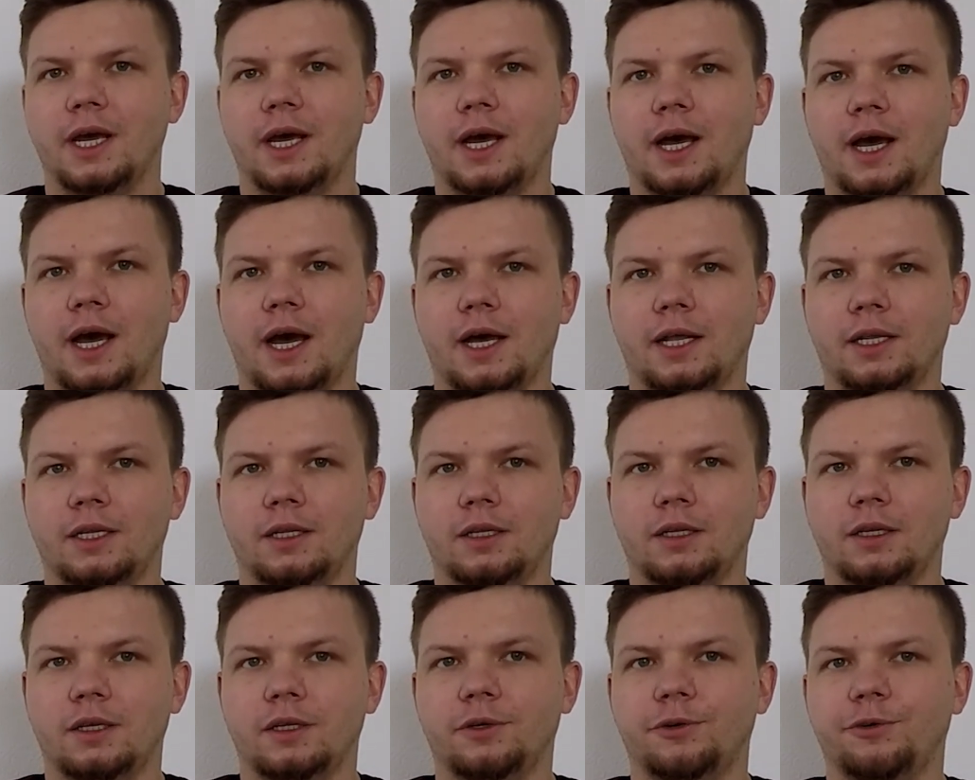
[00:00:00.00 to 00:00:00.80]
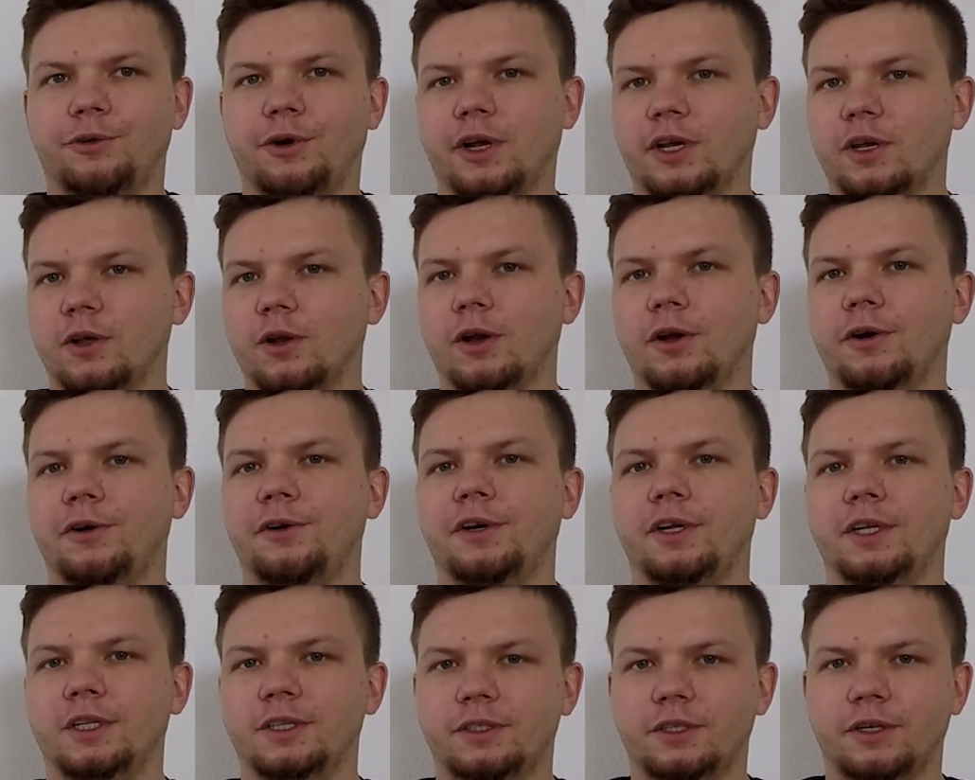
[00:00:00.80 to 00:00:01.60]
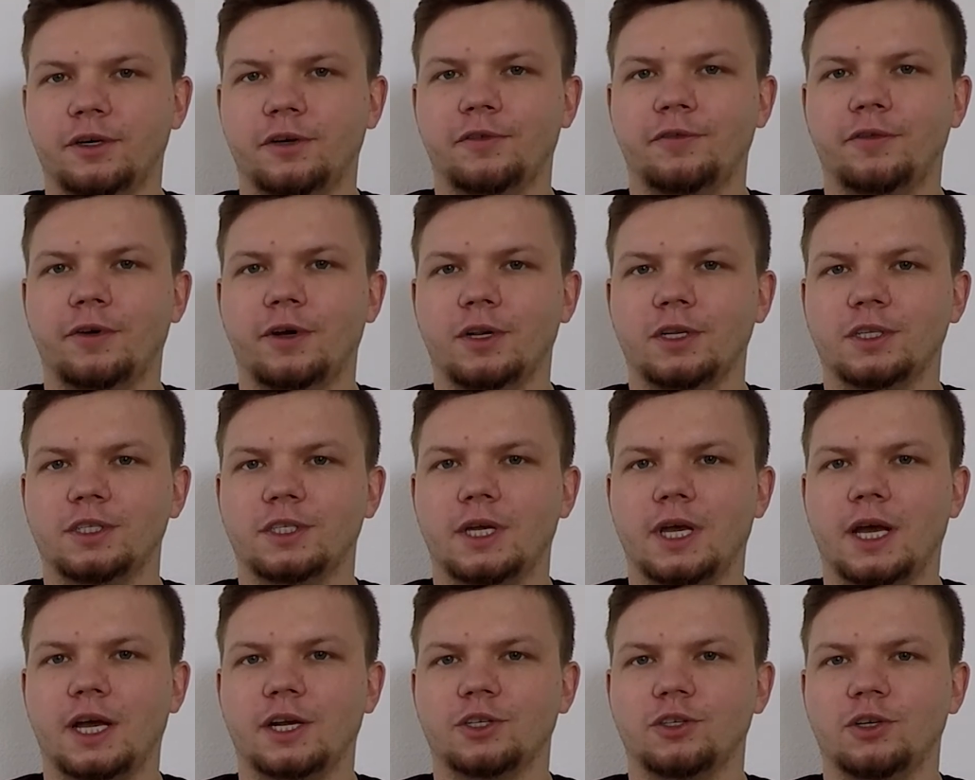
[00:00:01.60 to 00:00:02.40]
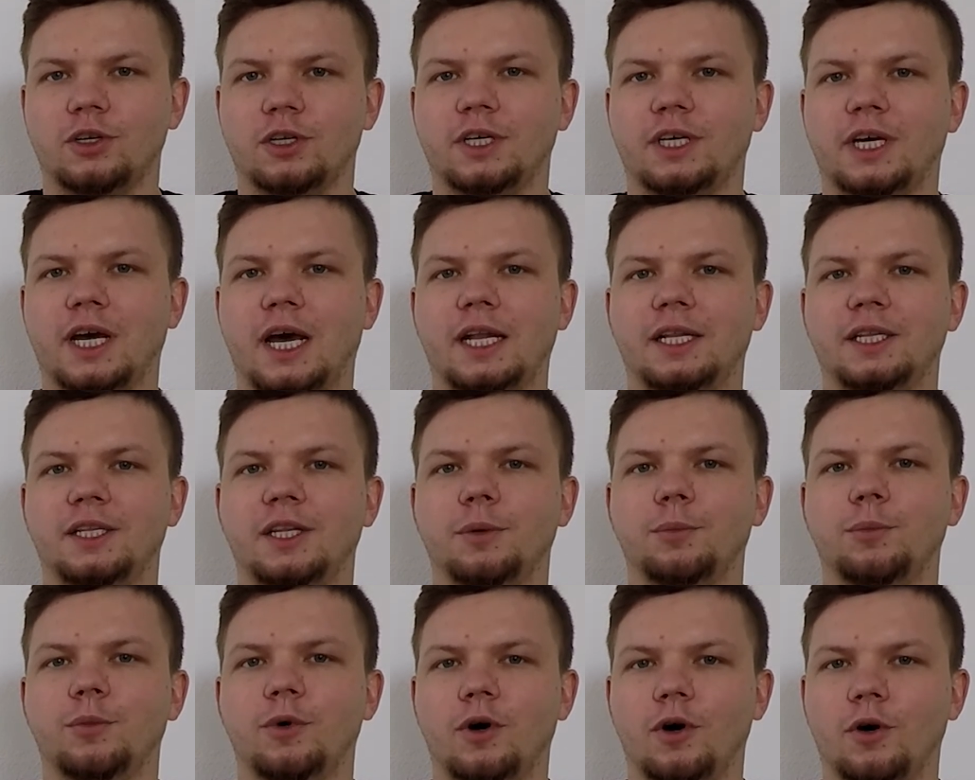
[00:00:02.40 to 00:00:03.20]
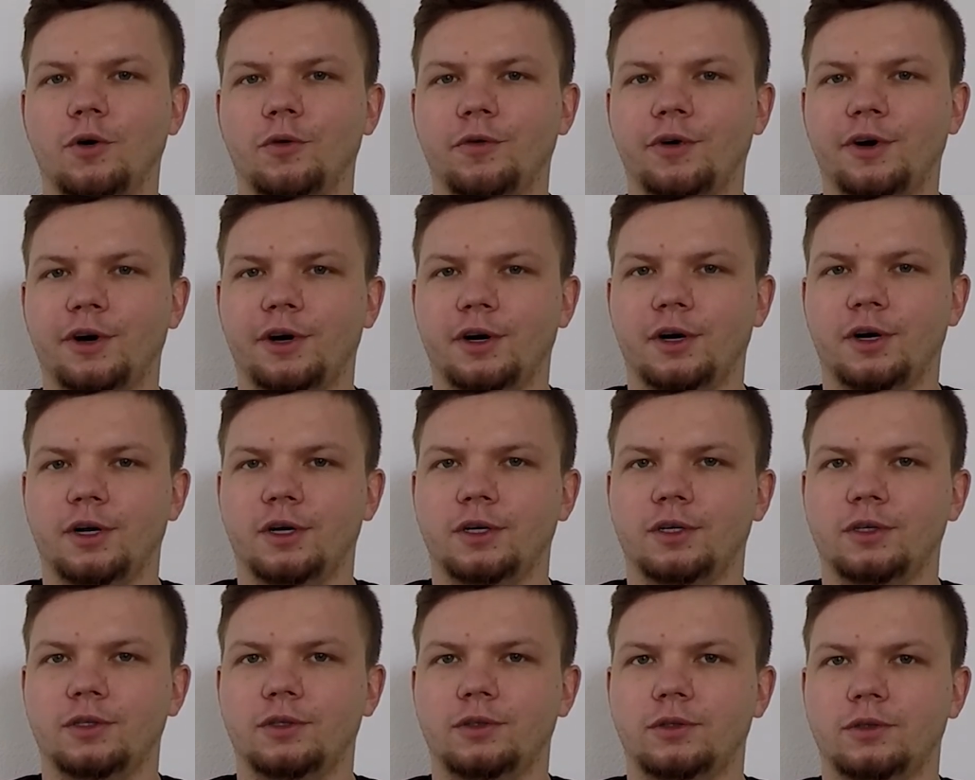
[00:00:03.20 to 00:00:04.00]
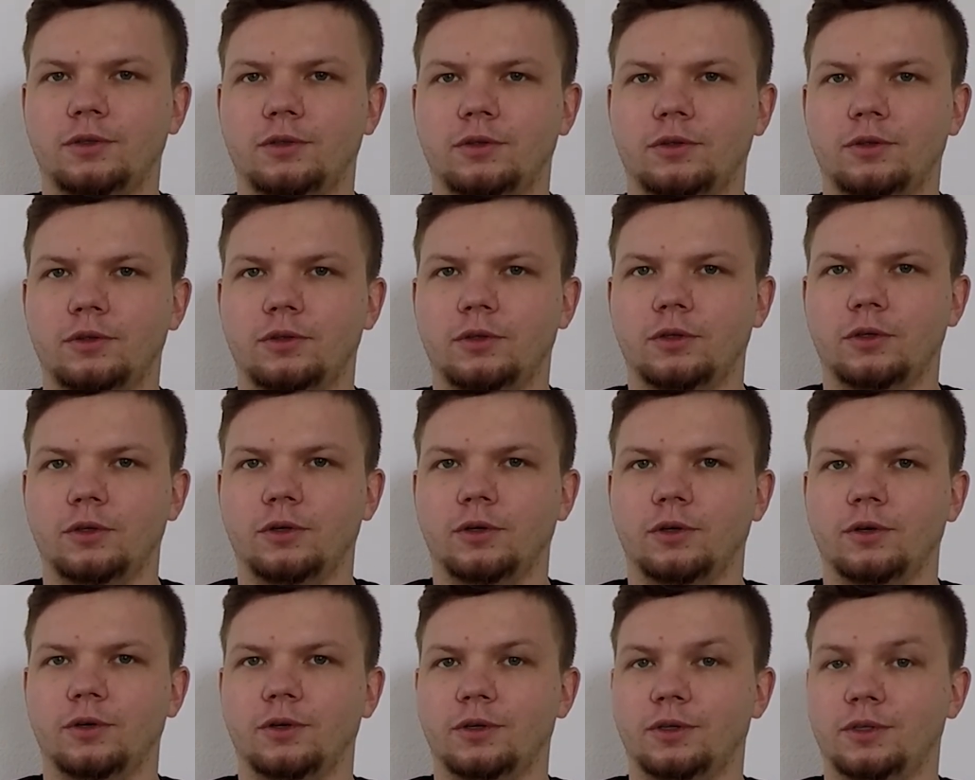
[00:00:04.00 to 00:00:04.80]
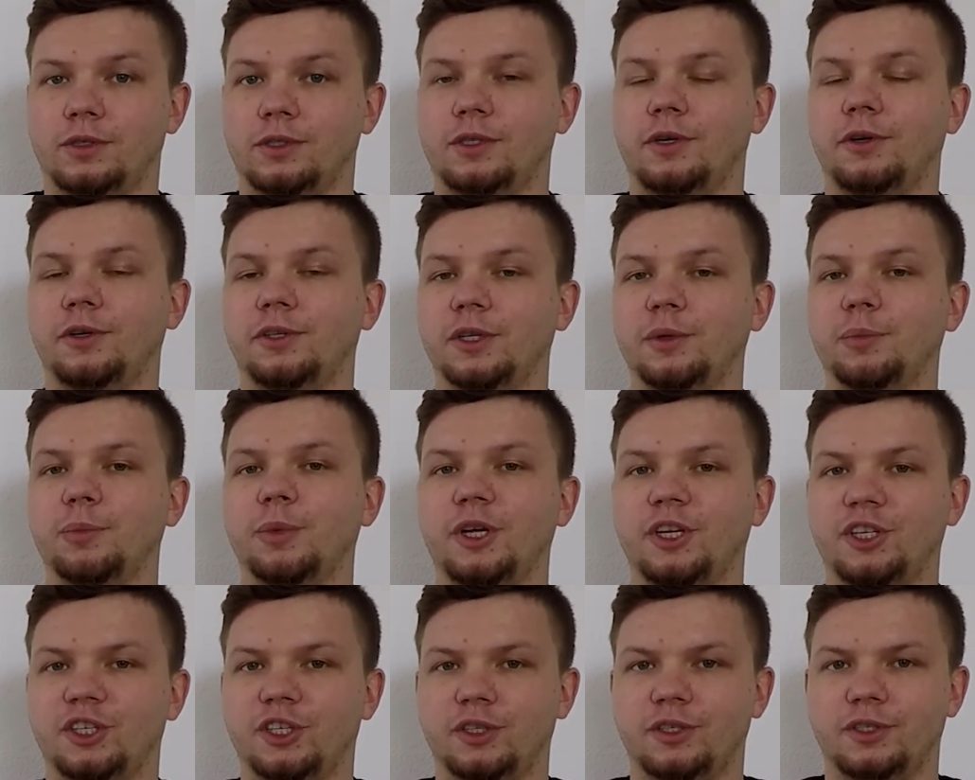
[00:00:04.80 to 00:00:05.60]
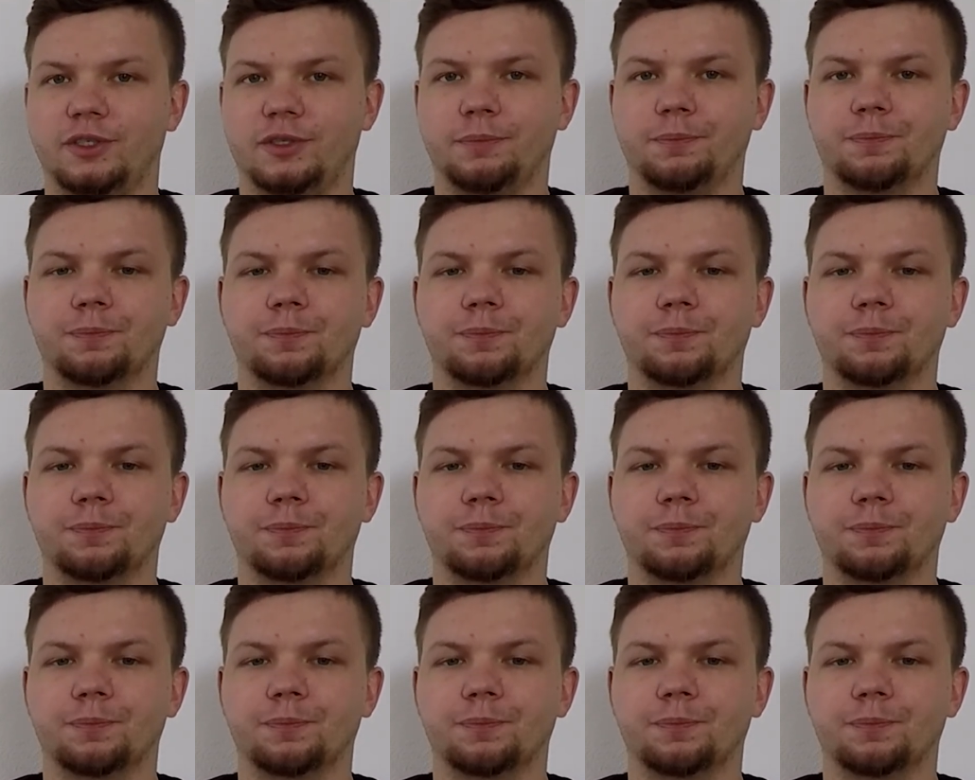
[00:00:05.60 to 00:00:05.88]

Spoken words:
and in regular intervals actually hand them over to certain patients.